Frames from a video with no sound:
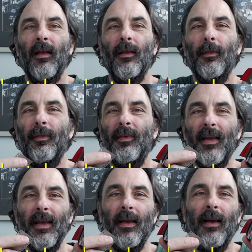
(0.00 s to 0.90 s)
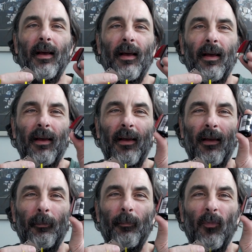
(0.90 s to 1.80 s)
the
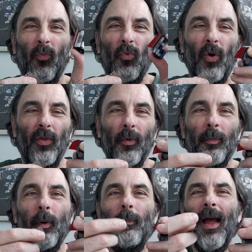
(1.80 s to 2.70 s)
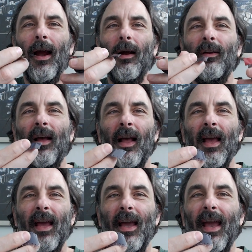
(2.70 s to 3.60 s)
roll that we prepared,
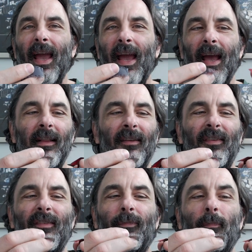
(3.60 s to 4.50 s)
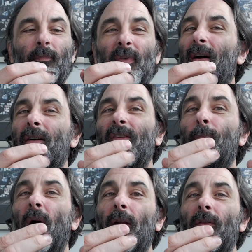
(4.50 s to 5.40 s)
and this is the
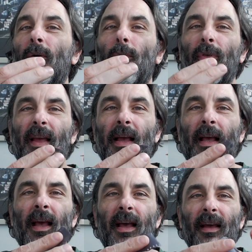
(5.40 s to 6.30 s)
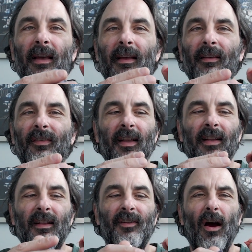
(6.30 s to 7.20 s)
hardest part of the whole thing, is
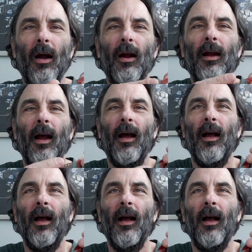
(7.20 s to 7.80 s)
in the dark